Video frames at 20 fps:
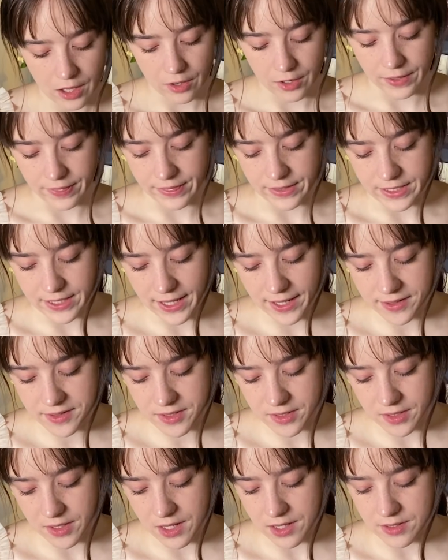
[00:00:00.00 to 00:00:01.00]
Alright, the next
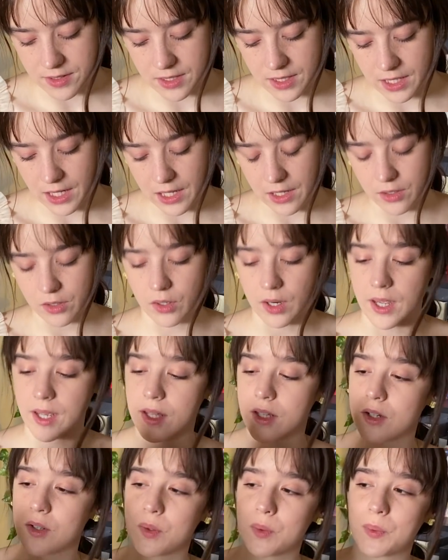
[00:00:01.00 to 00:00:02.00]
classic I
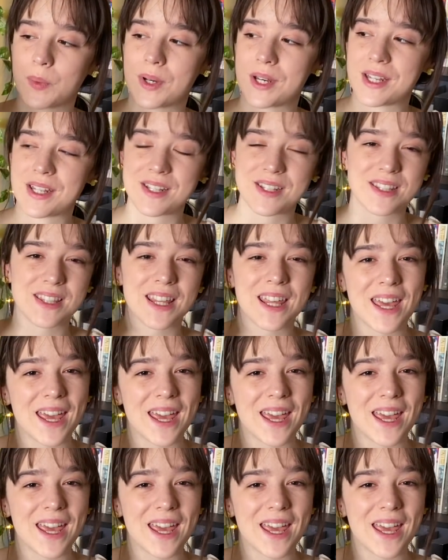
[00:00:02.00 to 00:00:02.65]
read was The